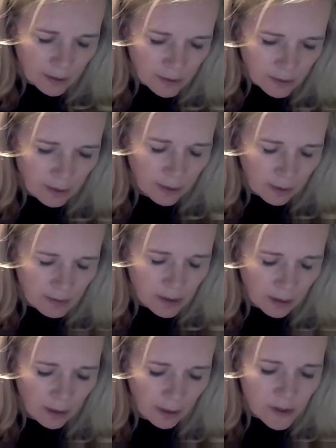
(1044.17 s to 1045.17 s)

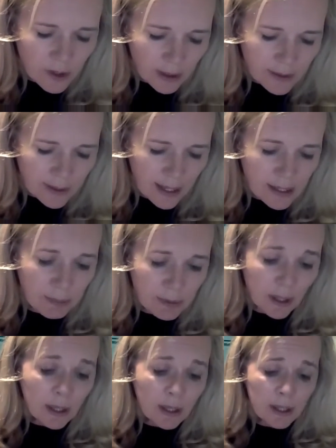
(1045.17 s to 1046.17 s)
psychological assessment,
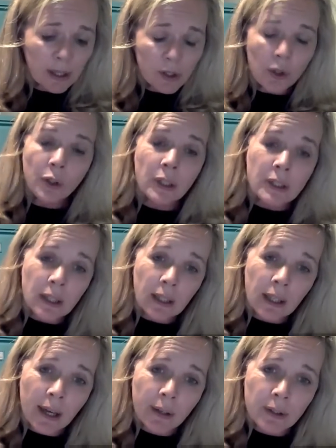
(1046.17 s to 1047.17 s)
that took into
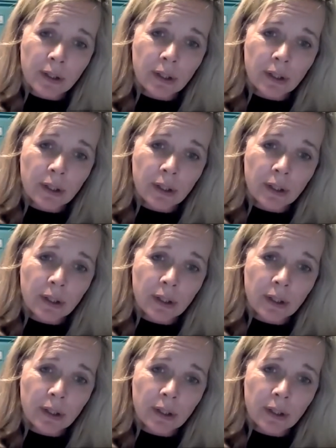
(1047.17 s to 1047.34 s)
account